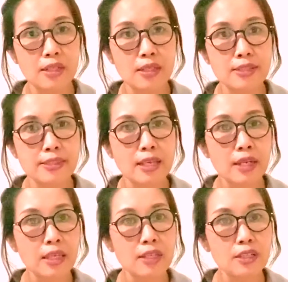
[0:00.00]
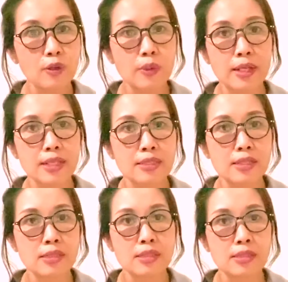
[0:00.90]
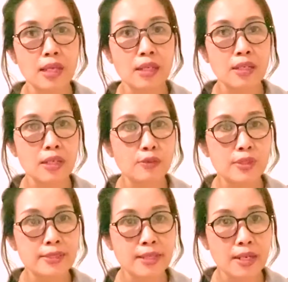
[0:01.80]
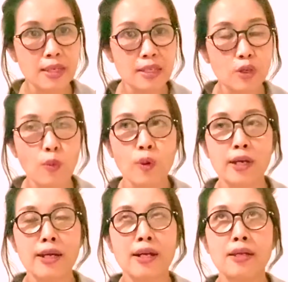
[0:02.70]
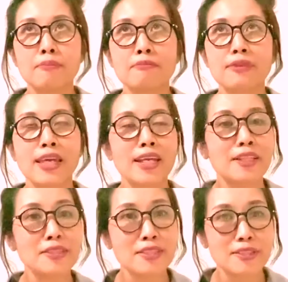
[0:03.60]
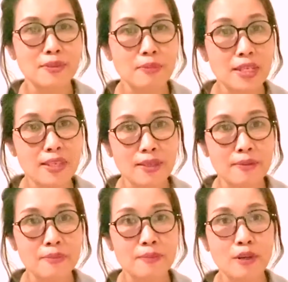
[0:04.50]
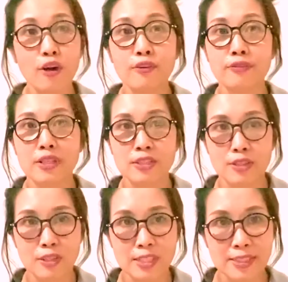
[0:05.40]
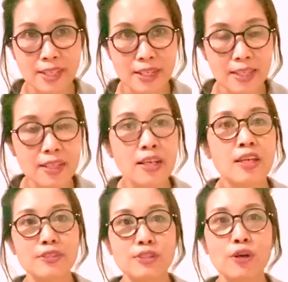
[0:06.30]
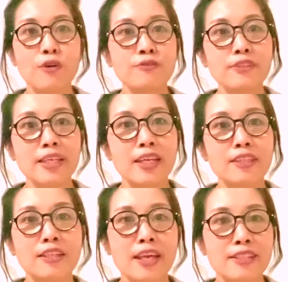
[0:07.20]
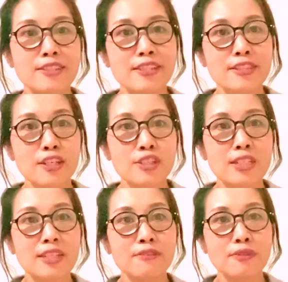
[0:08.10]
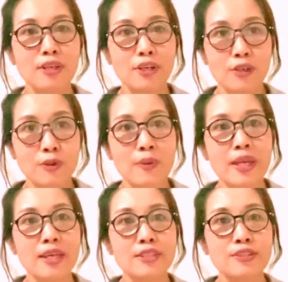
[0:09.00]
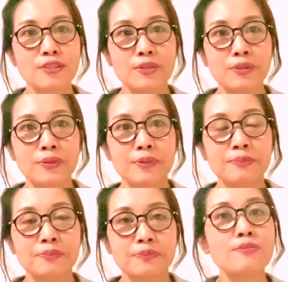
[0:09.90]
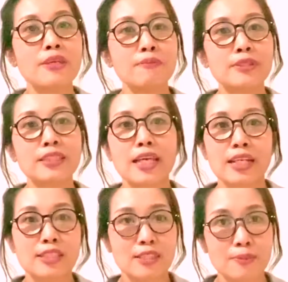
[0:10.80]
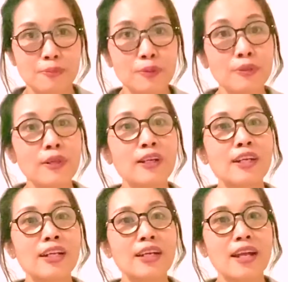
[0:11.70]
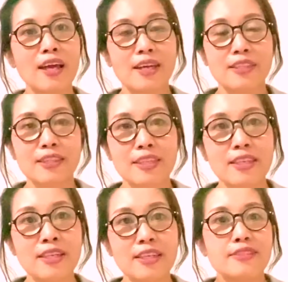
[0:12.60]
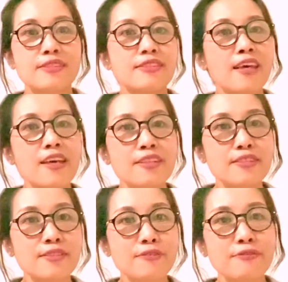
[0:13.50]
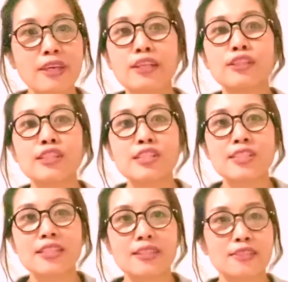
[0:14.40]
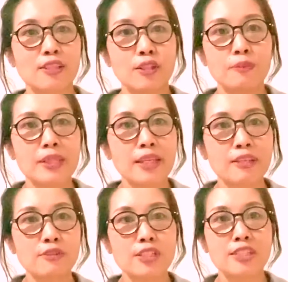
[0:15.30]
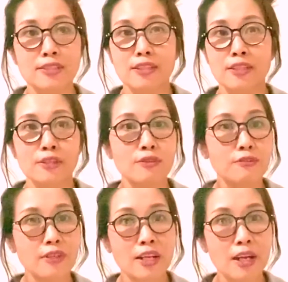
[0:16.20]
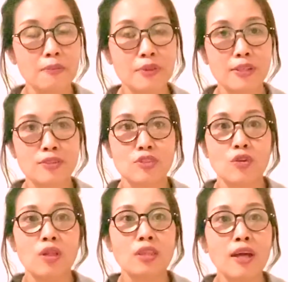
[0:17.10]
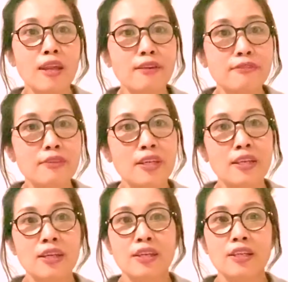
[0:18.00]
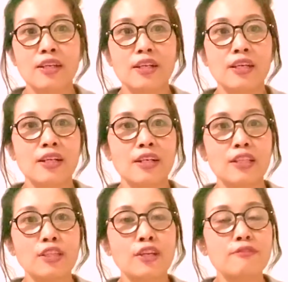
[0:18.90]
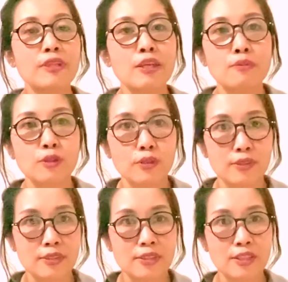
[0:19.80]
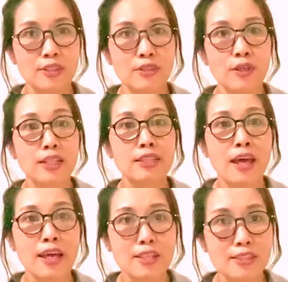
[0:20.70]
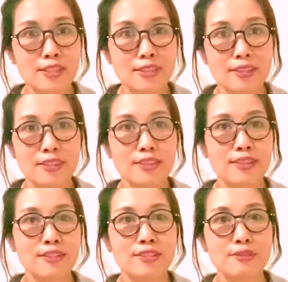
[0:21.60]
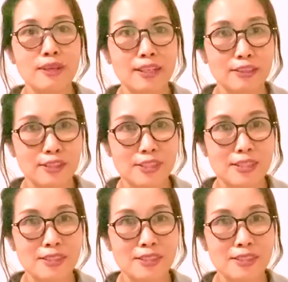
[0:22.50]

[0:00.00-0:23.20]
setting, or English as a second language setting, or English as a medium of instruction setting. So hopefully in the next discussion, we are going to be able to explore the status of English as a global language, as a lingua franca, because there are a lot of labels, attached to English.